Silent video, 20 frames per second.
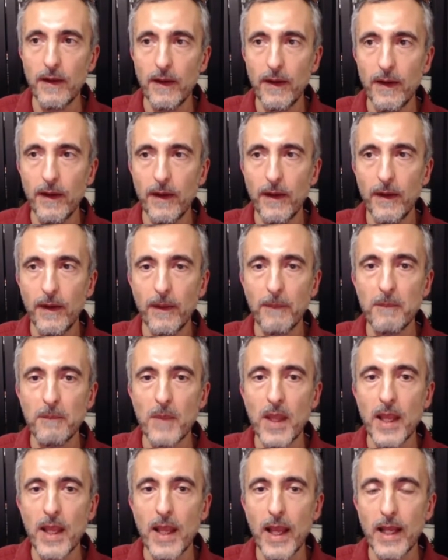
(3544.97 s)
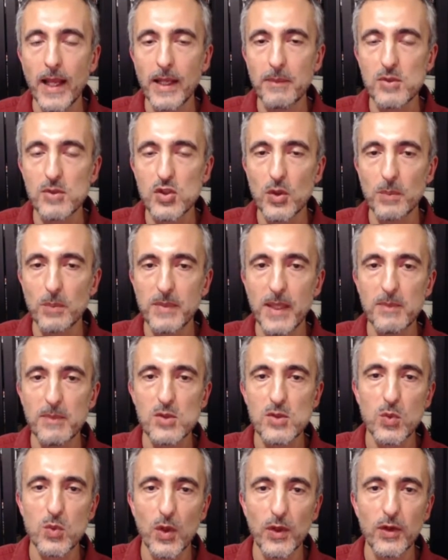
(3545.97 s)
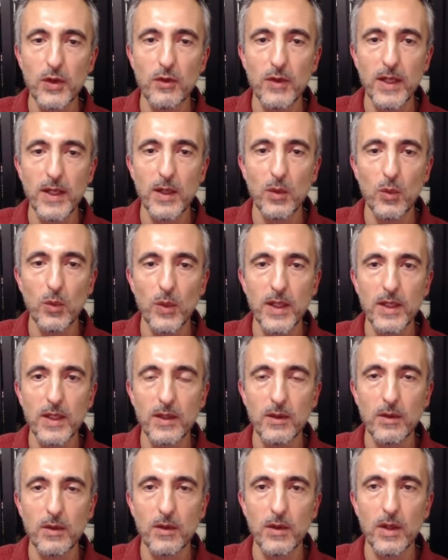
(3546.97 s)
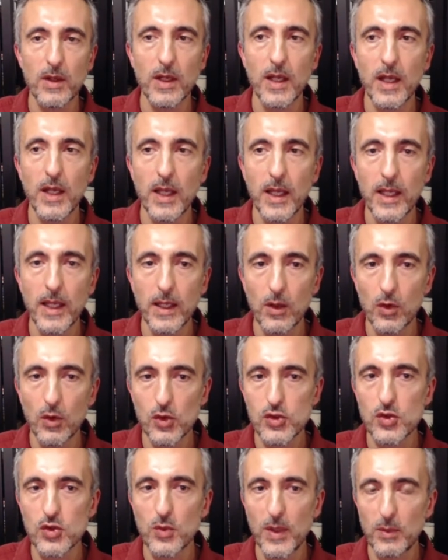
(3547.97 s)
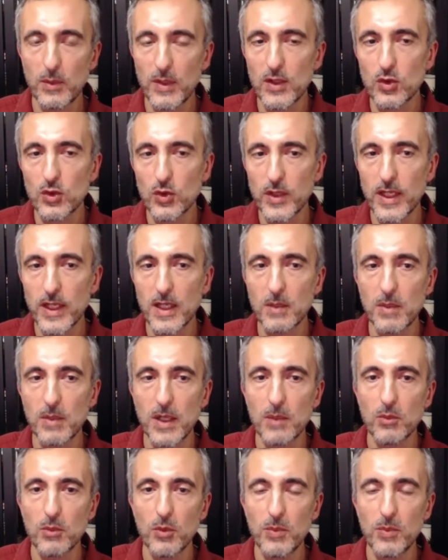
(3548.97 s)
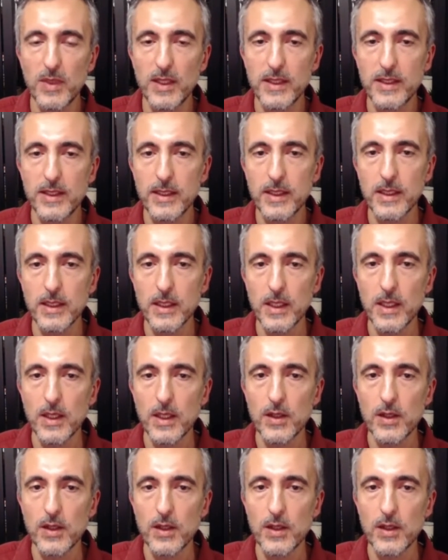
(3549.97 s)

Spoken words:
And I'm sometimes wondering whether also when we are talking about mobility,